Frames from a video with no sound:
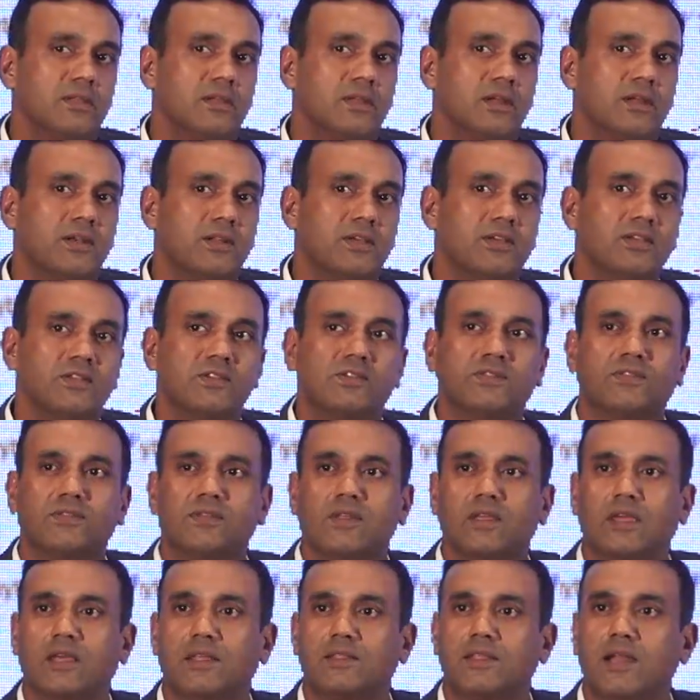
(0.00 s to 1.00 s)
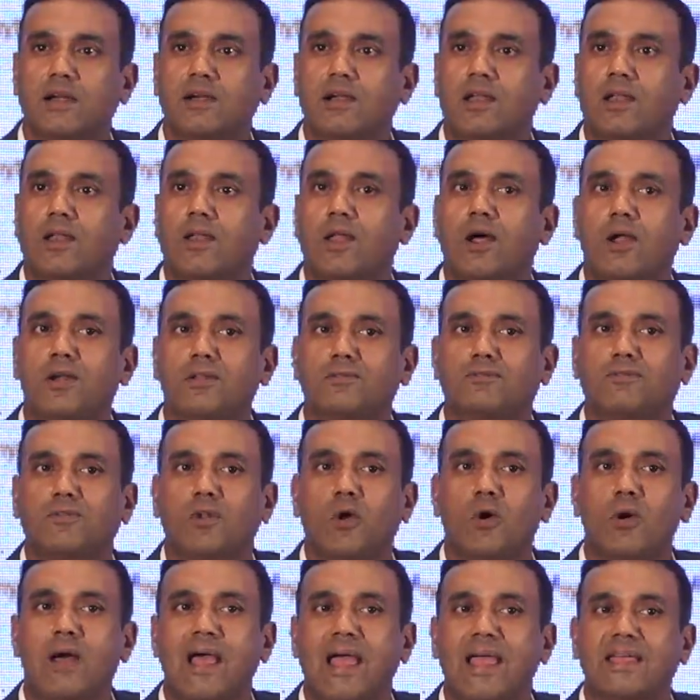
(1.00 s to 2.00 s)
there are a lot of
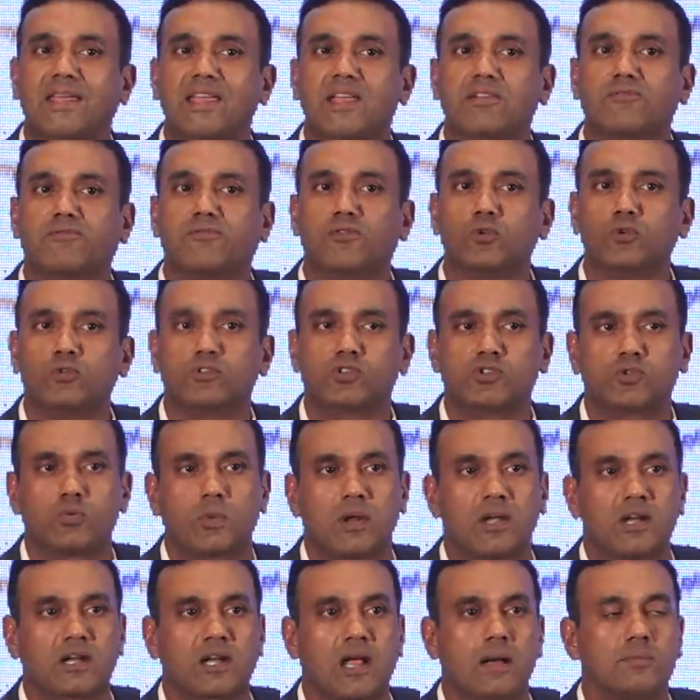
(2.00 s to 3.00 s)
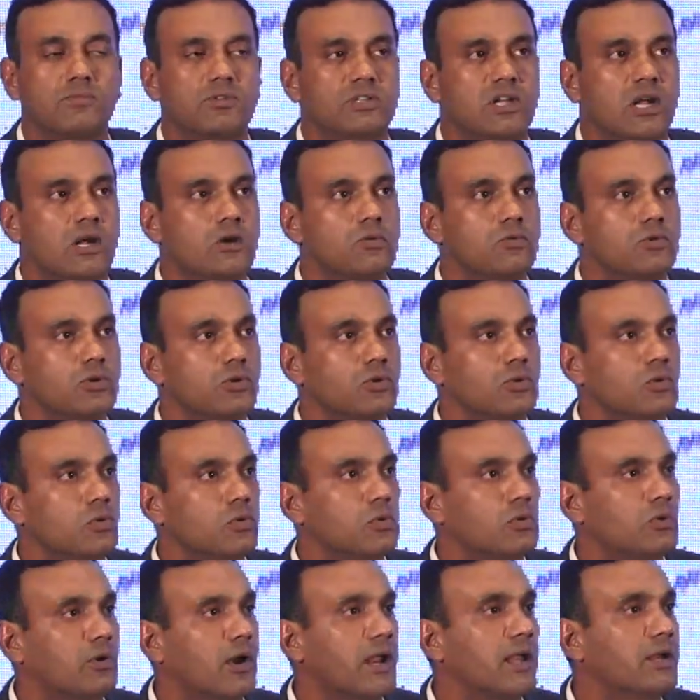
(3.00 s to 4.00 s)
low-hanging fruits when it comes down
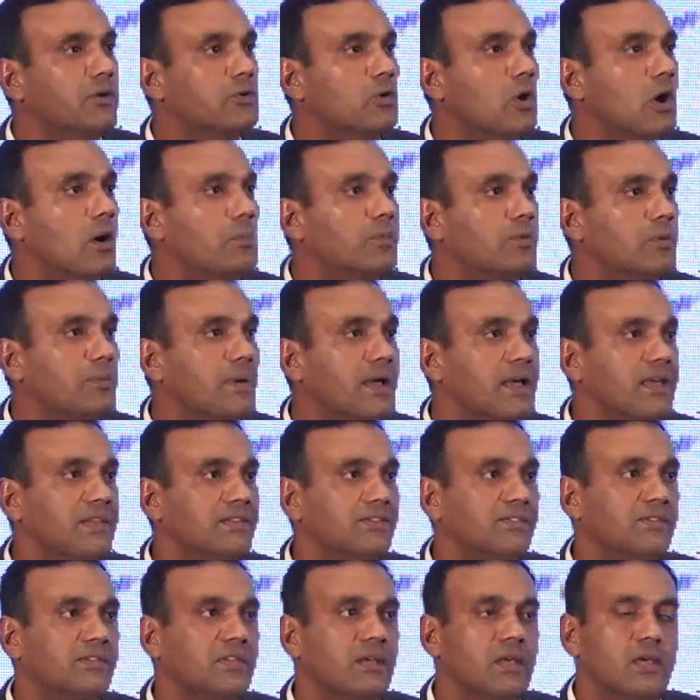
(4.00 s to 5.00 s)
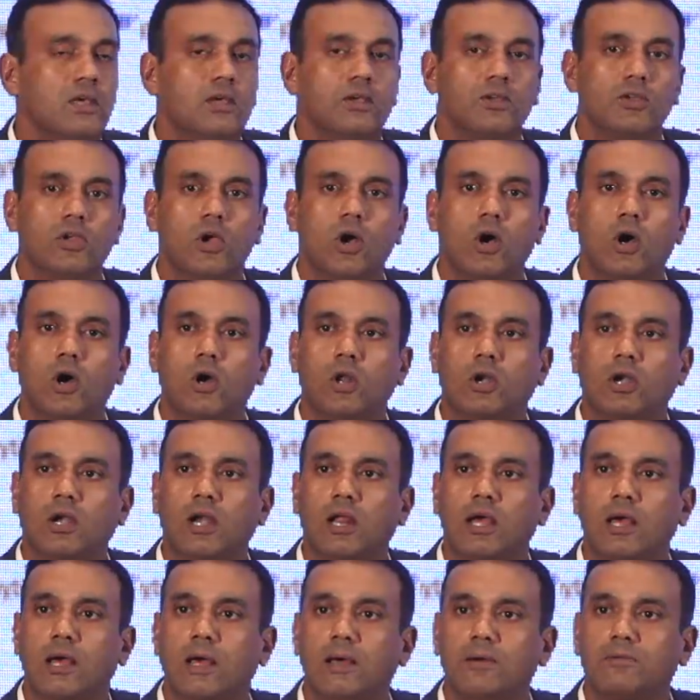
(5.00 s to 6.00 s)
to trying to optimize
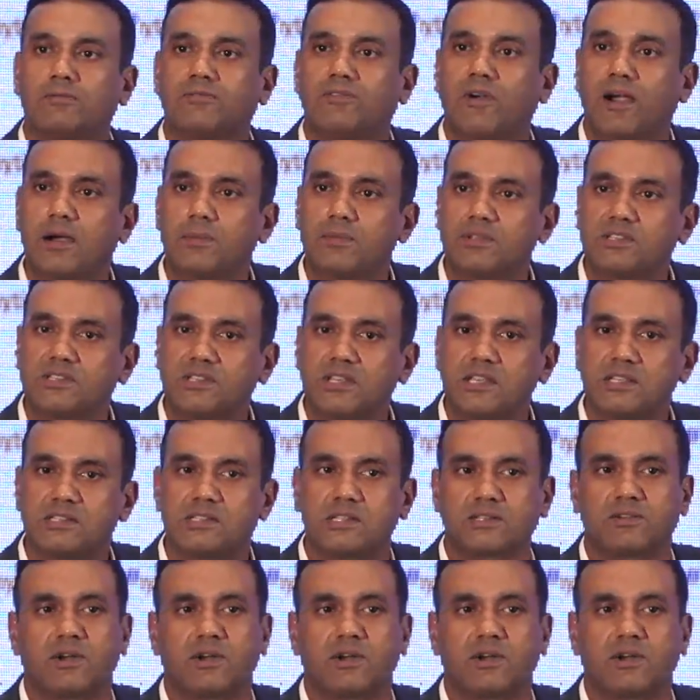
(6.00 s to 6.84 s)
your pharmacies,